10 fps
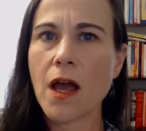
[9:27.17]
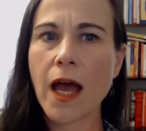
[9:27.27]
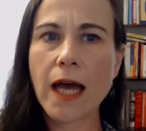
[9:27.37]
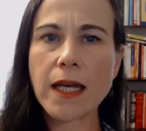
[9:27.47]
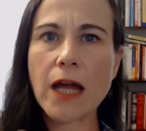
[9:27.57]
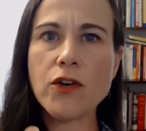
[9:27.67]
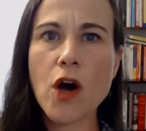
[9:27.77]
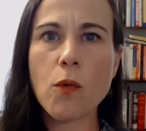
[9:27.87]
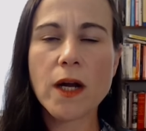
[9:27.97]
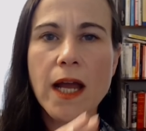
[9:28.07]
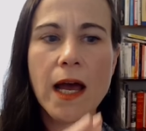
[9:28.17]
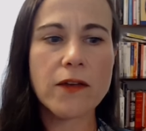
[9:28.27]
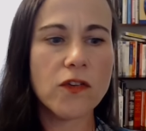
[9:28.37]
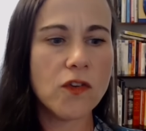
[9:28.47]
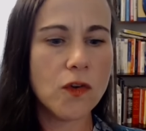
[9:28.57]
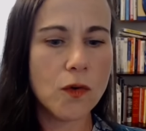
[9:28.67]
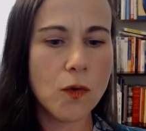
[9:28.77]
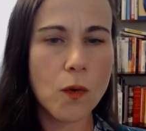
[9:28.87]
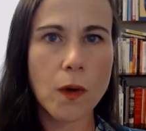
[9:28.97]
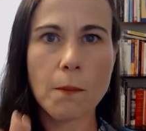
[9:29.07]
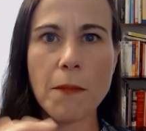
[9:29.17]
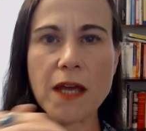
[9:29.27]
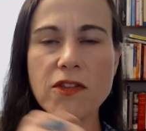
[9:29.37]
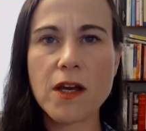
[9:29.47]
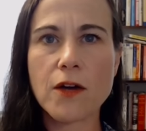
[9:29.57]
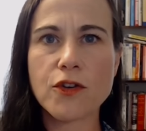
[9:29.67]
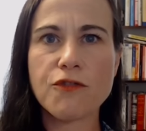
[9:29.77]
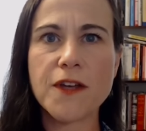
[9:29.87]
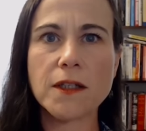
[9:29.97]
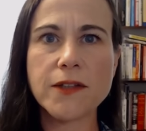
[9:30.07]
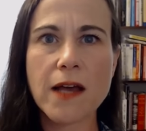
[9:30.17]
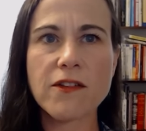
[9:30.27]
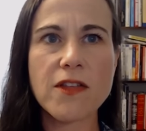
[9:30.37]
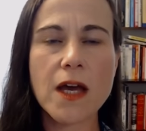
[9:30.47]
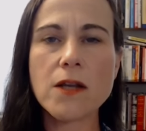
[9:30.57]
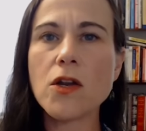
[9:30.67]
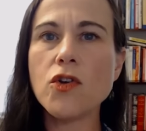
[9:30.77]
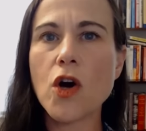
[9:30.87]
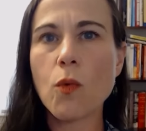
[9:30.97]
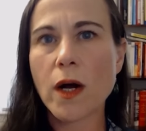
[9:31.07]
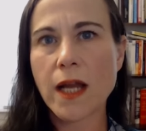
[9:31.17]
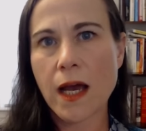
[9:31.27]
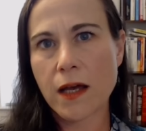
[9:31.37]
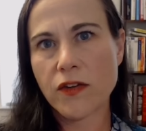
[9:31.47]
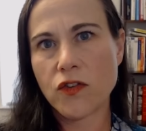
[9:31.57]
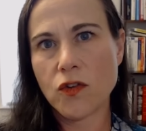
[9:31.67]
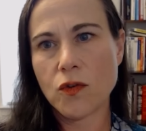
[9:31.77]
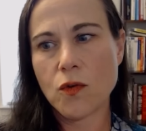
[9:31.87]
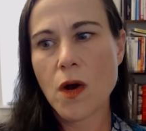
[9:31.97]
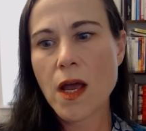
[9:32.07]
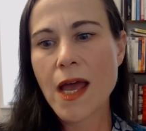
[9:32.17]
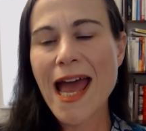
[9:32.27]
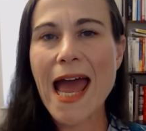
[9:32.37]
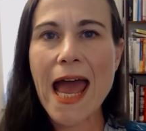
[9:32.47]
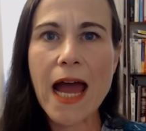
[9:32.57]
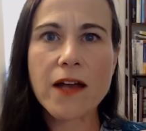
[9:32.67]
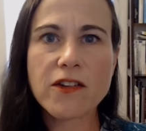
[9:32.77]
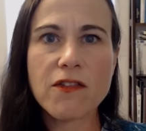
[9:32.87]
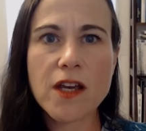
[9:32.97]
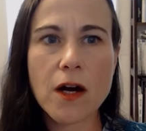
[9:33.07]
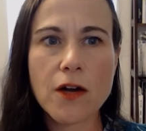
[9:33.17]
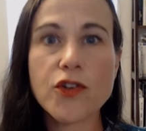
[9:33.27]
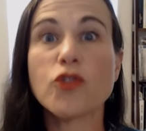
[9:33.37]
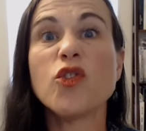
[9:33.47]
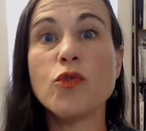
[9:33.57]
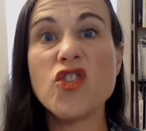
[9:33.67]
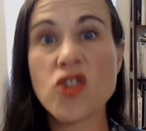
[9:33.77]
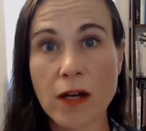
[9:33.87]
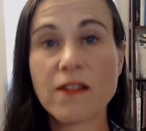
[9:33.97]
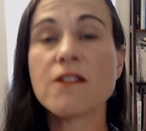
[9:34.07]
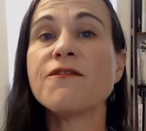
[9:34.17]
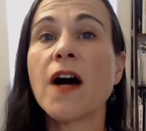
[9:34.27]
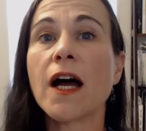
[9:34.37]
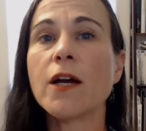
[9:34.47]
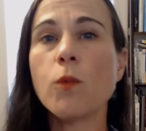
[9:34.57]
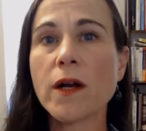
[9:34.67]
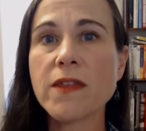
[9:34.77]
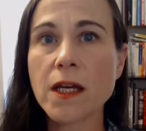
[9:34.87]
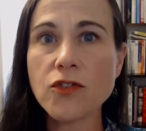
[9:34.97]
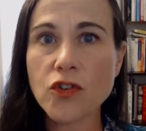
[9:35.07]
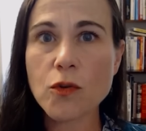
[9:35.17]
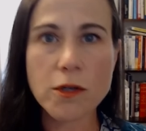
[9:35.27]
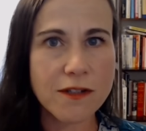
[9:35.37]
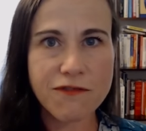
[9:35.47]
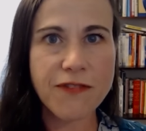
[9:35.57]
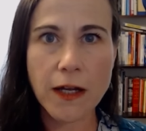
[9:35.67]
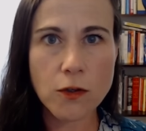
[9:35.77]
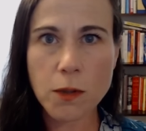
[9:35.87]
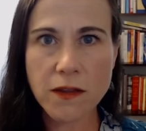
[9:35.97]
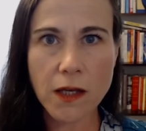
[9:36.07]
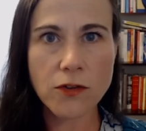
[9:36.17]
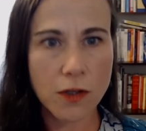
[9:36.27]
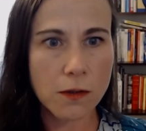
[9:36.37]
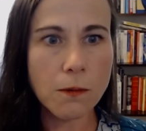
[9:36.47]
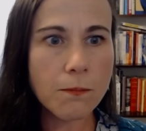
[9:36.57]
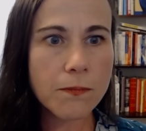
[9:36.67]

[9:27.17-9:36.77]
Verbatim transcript: And, and no one has to make the other feel less than. No one has to ask the other to justify what they do or defend what they do.